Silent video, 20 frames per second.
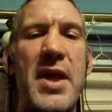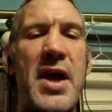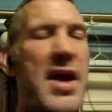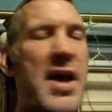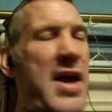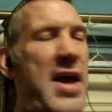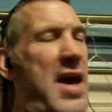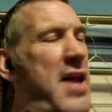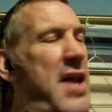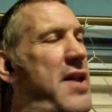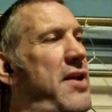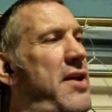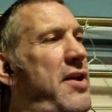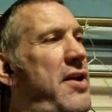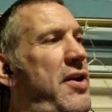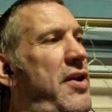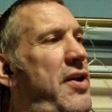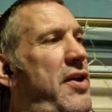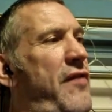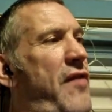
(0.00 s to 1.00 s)
And then
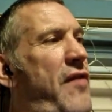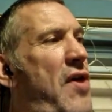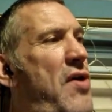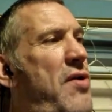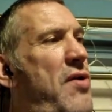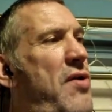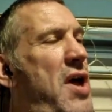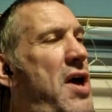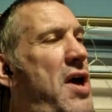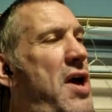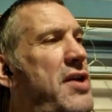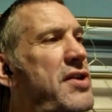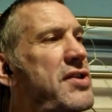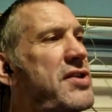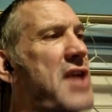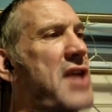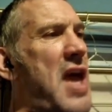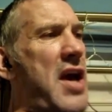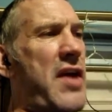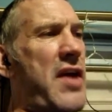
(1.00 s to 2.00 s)
you phone
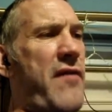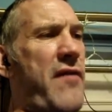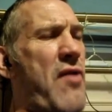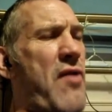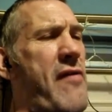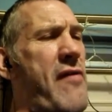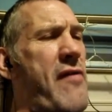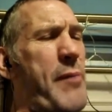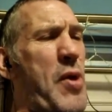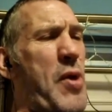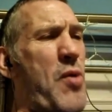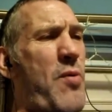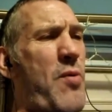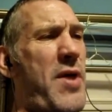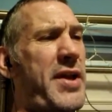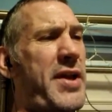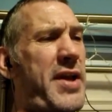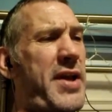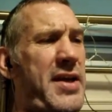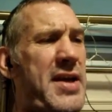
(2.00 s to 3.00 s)
Zach, have you ever built
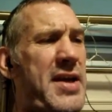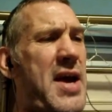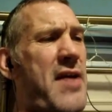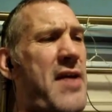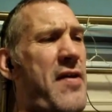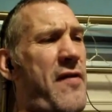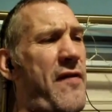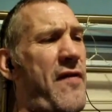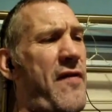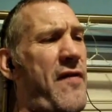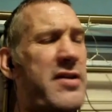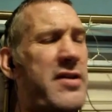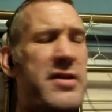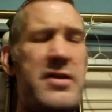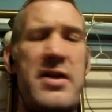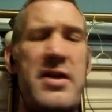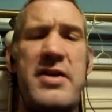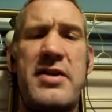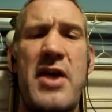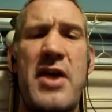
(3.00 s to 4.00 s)
one of these? How the fuck
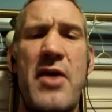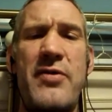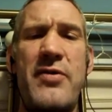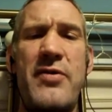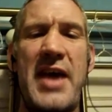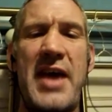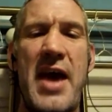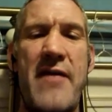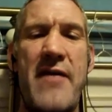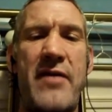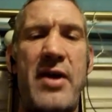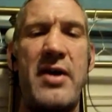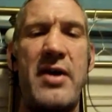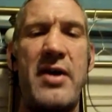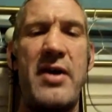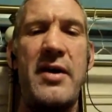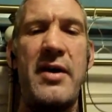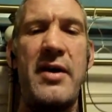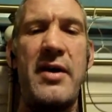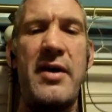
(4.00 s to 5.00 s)
does this go
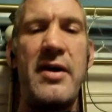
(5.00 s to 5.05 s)
together?